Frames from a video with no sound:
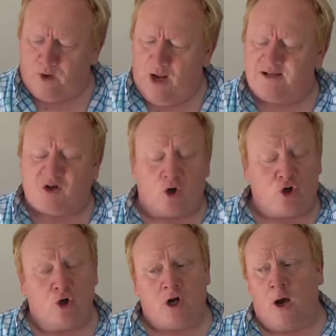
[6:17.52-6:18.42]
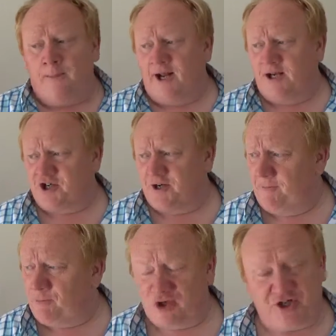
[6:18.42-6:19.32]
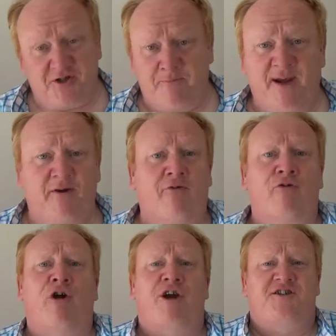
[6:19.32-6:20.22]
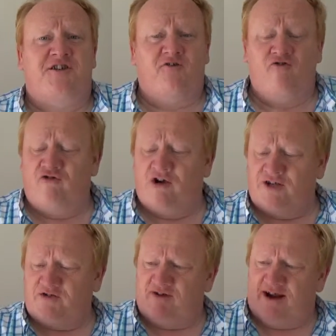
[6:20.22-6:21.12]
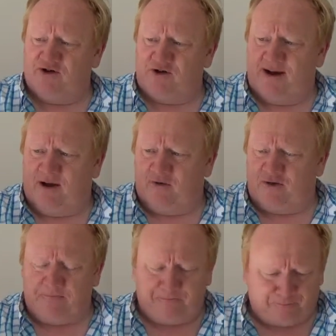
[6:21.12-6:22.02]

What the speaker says: It's got good carbonation. It pushes the beer right around your mouth.